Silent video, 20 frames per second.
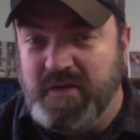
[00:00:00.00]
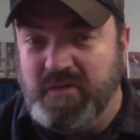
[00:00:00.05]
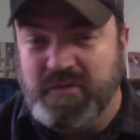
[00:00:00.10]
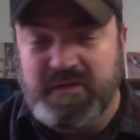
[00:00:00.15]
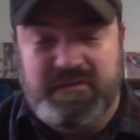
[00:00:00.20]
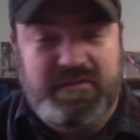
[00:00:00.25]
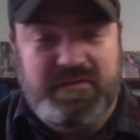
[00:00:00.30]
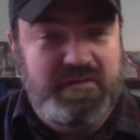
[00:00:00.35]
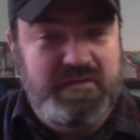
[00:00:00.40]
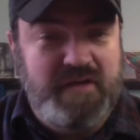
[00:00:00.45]

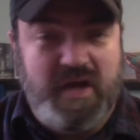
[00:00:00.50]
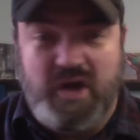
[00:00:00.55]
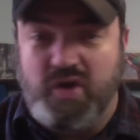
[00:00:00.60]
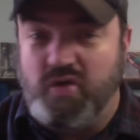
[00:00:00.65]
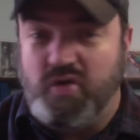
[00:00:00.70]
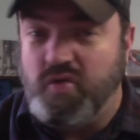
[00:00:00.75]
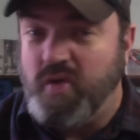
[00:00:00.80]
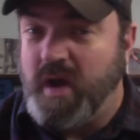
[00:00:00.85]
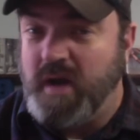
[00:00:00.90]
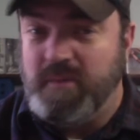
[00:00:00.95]
This is an
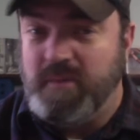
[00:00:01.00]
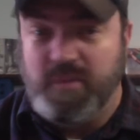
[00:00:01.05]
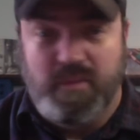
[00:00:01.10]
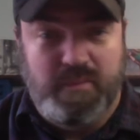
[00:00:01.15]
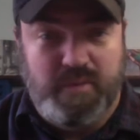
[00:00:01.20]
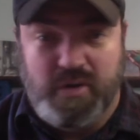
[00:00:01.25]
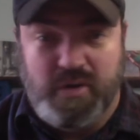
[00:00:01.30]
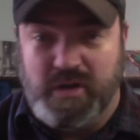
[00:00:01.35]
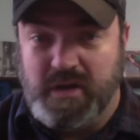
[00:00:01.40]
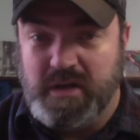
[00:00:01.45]
incredible
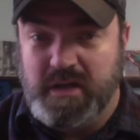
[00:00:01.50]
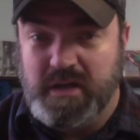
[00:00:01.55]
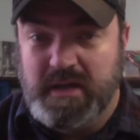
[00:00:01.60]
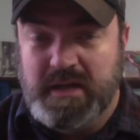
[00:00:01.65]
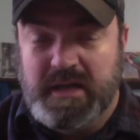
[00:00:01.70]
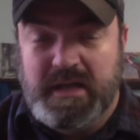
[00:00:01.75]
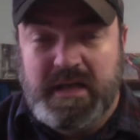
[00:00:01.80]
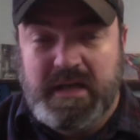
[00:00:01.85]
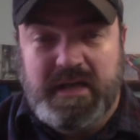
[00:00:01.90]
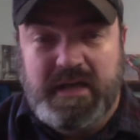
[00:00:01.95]
book.
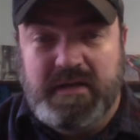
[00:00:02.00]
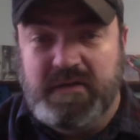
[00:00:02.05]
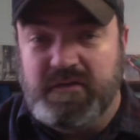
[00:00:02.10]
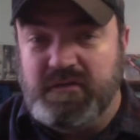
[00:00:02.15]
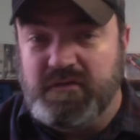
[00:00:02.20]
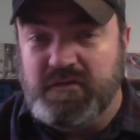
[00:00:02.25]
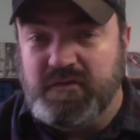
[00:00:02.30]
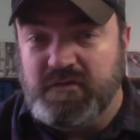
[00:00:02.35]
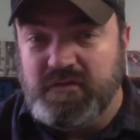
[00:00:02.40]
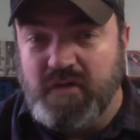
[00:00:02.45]
It is
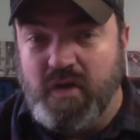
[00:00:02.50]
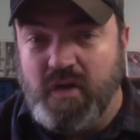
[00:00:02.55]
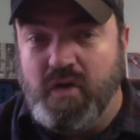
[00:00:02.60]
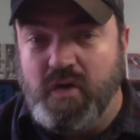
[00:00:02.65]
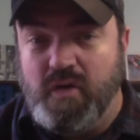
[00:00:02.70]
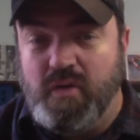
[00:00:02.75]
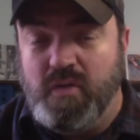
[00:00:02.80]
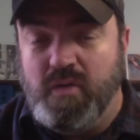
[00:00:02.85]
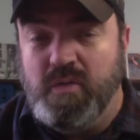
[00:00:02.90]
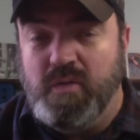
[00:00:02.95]

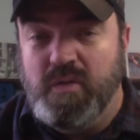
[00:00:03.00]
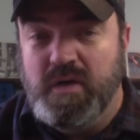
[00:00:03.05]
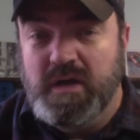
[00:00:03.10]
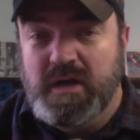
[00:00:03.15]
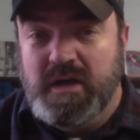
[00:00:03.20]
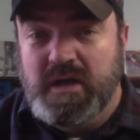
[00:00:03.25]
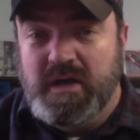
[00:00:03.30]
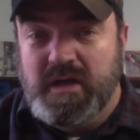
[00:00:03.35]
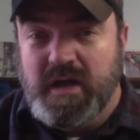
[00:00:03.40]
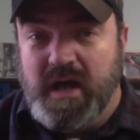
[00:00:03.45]
so
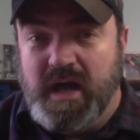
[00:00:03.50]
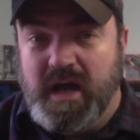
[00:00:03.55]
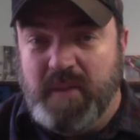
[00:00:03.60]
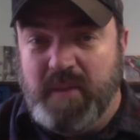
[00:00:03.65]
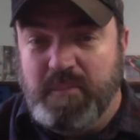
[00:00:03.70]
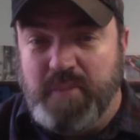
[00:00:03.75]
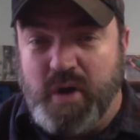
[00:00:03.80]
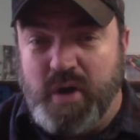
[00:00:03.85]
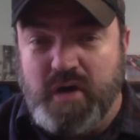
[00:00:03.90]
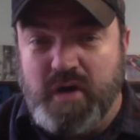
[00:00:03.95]

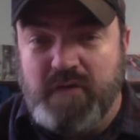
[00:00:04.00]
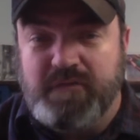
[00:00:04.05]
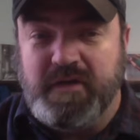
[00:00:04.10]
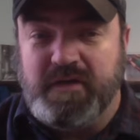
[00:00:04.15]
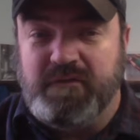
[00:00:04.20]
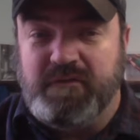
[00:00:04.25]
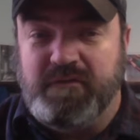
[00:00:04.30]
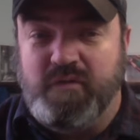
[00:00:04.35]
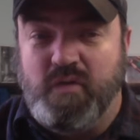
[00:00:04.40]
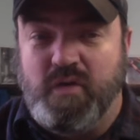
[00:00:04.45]

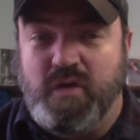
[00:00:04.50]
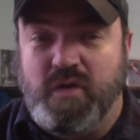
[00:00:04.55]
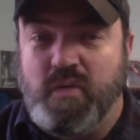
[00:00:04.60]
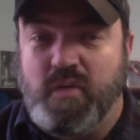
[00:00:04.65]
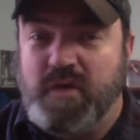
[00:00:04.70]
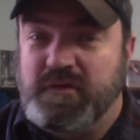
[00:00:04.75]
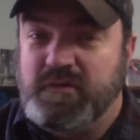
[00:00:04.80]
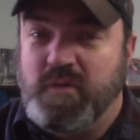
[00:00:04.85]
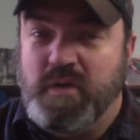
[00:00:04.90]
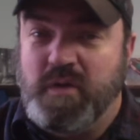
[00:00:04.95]
perfect for
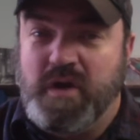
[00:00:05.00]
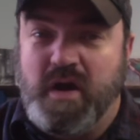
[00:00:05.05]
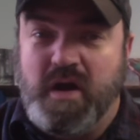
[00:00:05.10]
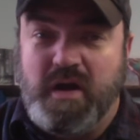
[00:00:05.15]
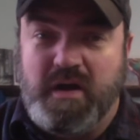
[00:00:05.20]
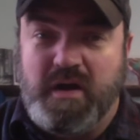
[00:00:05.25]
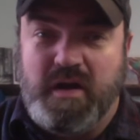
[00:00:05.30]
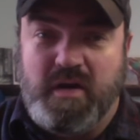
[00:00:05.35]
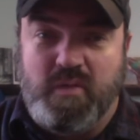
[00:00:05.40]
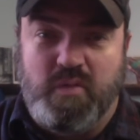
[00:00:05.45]
what's going on
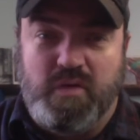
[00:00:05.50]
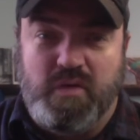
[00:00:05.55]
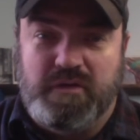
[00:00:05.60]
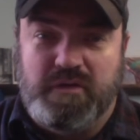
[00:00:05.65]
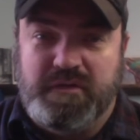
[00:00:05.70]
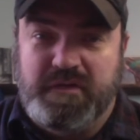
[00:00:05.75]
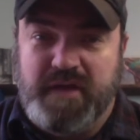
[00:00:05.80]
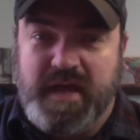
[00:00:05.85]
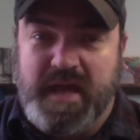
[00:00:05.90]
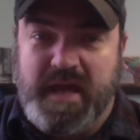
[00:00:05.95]
in our world
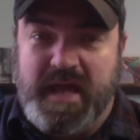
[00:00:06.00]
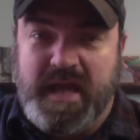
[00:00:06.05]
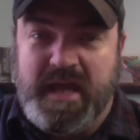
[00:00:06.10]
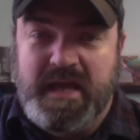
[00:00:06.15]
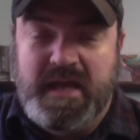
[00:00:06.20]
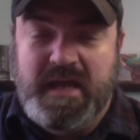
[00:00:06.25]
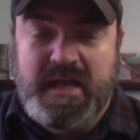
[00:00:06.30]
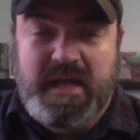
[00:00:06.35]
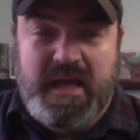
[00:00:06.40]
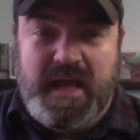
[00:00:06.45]
today
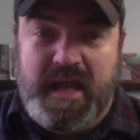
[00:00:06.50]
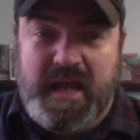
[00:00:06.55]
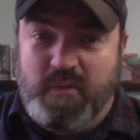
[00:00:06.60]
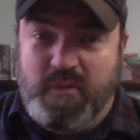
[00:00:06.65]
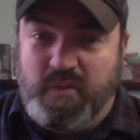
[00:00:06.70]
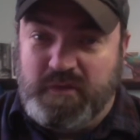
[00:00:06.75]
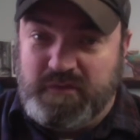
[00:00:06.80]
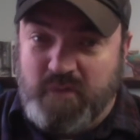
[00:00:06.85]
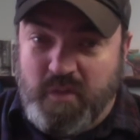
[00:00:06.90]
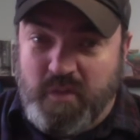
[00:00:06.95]
and
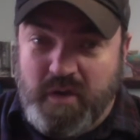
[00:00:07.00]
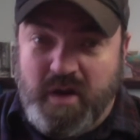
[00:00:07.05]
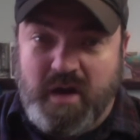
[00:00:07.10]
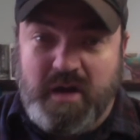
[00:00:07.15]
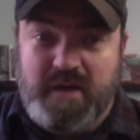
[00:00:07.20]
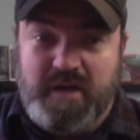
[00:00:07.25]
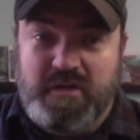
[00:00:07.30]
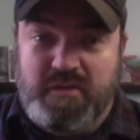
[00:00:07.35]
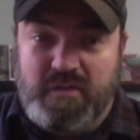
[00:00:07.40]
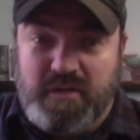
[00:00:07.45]
what's going on
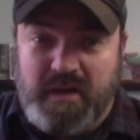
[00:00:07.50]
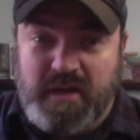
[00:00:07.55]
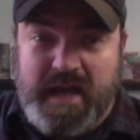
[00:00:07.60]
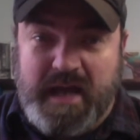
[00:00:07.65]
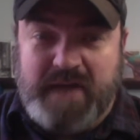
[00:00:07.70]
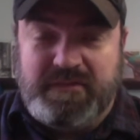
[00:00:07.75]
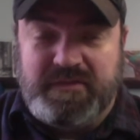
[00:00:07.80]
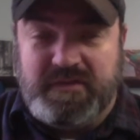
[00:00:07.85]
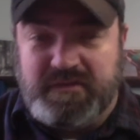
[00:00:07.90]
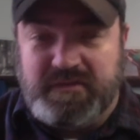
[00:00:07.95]
in your
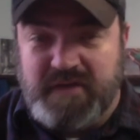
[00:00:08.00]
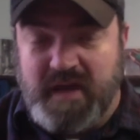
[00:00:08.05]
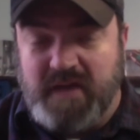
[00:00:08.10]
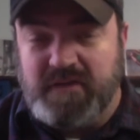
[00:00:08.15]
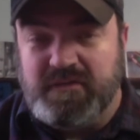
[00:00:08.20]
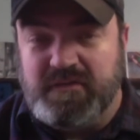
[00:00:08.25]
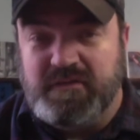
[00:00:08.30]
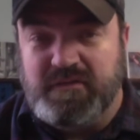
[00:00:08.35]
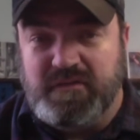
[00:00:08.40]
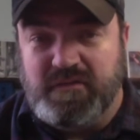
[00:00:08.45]
lives, the
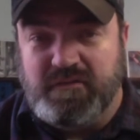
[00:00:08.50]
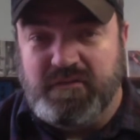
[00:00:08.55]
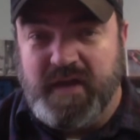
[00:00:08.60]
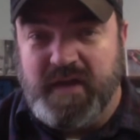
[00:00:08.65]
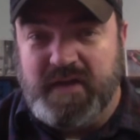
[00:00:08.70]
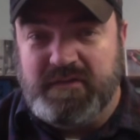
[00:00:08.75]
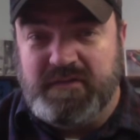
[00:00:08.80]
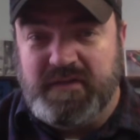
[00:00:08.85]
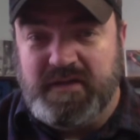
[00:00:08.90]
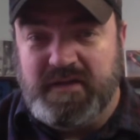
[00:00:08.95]
challenges you're
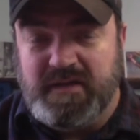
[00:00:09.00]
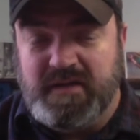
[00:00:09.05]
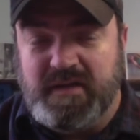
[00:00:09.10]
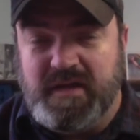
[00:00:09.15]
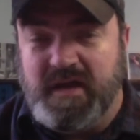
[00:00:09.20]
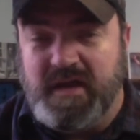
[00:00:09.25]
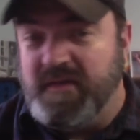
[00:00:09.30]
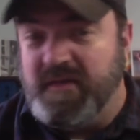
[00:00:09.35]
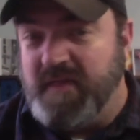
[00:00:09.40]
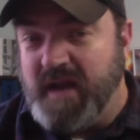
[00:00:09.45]
facing,
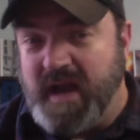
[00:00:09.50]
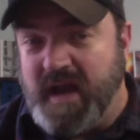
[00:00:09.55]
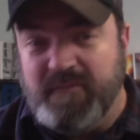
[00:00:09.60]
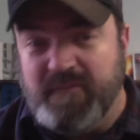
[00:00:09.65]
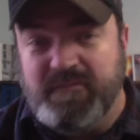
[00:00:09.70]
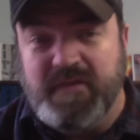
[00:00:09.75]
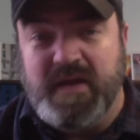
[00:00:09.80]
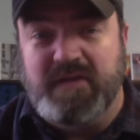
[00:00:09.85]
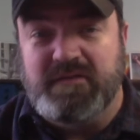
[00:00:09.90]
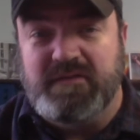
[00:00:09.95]
that I'm
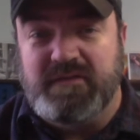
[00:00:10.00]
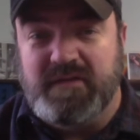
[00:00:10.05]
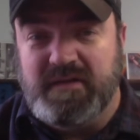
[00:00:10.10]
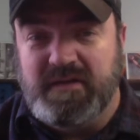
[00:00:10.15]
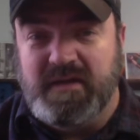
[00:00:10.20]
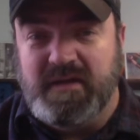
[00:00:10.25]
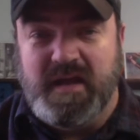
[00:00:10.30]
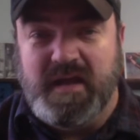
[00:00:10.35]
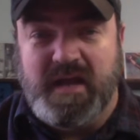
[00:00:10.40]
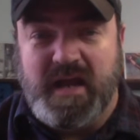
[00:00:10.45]

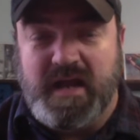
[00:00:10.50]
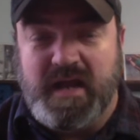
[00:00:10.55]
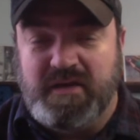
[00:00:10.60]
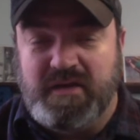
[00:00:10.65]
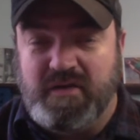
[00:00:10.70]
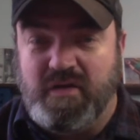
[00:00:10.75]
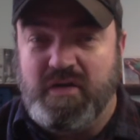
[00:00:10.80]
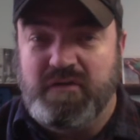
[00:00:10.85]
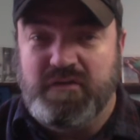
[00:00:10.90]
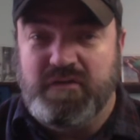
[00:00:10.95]
facing, and I
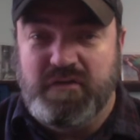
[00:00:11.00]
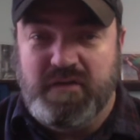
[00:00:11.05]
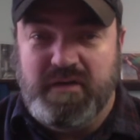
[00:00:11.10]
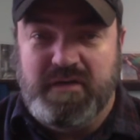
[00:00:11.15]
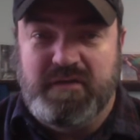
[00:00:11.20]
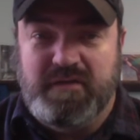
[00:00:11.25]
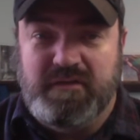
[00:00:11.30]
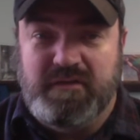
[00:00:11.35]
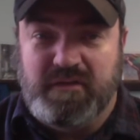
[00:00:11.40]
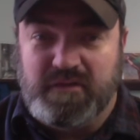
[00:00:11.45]
encourage you
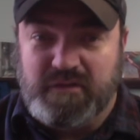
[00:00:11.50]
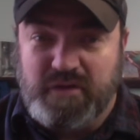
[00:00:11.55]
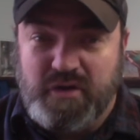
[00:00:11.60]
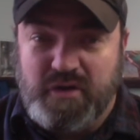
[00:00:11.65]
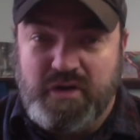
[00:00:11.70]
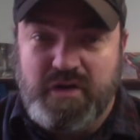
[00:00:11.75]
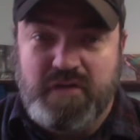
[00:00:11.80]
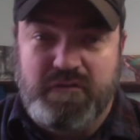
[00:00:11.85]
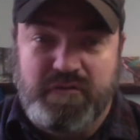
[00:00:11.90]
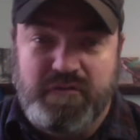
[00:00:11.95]
to
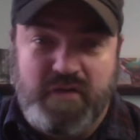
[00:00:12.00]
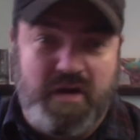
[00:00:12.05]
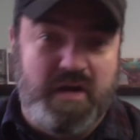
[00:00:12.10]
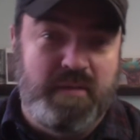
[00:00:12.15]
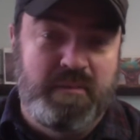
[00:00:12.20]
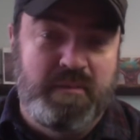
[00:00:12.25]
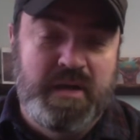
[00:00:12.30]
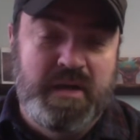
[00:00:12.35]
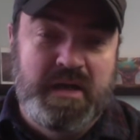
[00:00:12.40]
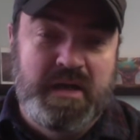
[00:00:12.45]
learn
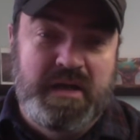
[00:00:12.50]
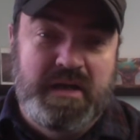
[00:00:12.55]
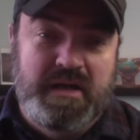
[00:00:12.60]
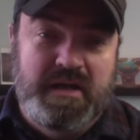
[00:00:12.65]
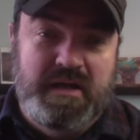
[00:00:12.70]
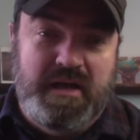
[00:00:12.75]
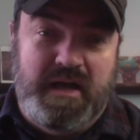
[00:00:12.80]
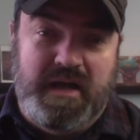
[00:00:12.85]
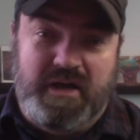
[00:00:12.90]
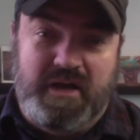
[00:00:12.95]
from
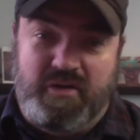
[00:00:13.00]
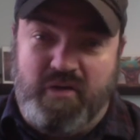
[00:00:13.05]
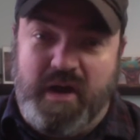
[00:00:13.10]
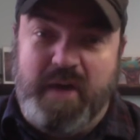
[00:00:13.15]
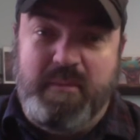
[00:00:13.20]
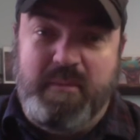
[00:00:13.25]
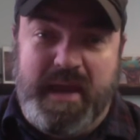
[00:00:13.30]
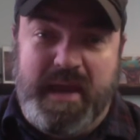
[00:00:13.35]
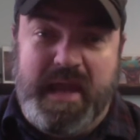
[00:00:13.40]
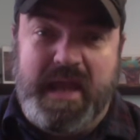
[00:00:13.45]
a great
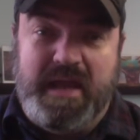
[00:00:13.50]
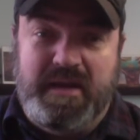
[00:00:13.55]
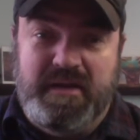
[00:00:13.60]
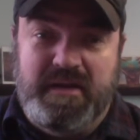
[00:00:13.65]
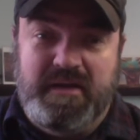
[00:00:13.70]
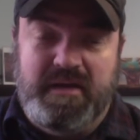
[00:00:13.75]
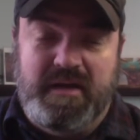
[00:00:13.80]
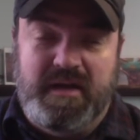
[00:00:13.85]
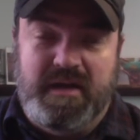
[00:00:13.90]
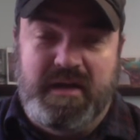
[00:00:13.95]

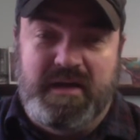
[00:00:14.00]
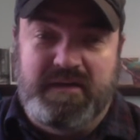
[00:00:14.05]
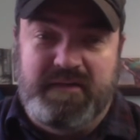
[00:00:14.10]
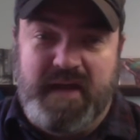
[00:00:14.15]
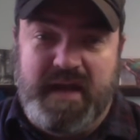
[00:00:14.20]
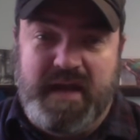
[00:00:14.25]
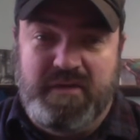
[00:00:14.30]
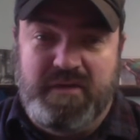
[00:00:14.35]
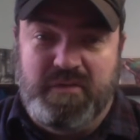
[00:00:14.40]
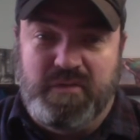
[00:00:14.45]
man,
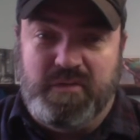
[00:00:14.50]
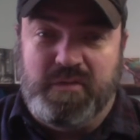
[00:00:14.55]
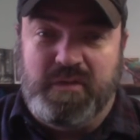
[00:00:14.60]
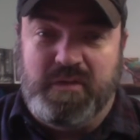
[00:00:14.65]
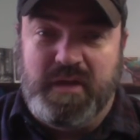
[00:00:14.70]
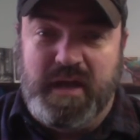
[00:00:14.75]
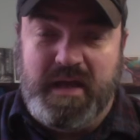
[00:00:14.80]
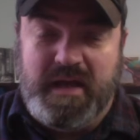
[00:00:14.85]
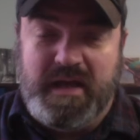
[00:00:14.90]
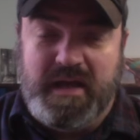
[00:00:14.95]
Daniel,
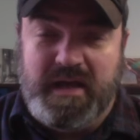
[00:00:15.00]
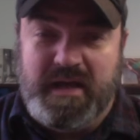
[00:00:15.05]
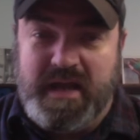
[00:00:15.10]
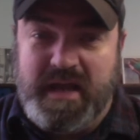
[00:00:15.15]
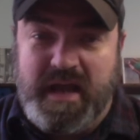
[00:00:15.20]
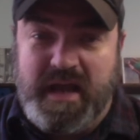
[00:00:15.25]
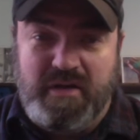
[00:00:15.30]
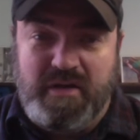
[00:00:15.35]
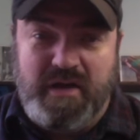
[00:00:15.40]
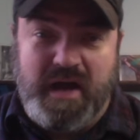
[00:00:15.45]
and
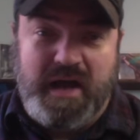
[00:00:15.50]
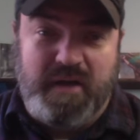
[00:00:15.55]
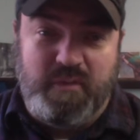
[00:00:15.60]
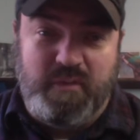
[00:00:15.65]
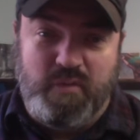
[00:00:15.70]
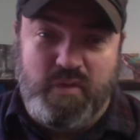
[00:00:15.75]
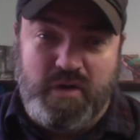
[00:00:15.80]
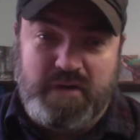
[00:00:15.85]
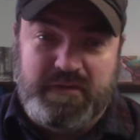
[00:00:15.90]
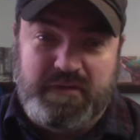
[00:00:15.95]
how God
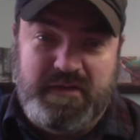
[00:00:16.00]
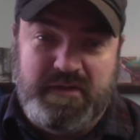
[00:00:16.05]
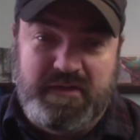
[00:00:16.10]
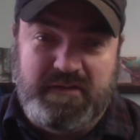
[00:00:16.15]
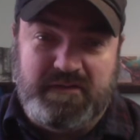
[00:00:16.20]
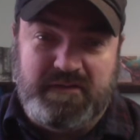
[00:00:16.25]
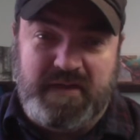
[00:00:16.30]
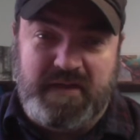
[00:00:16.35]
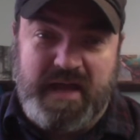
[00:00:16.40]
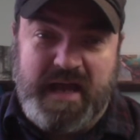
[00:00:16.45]
worked in
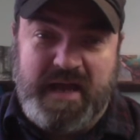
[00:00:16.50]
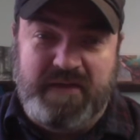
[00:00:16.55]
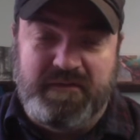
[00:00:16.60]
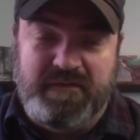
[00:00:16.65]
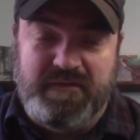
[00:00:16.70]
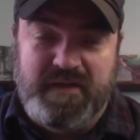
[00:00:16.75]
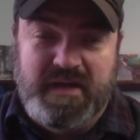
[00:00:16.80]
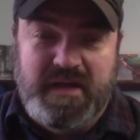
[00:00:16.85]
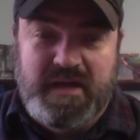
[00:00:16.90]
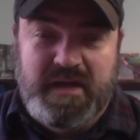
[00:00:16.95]
his life.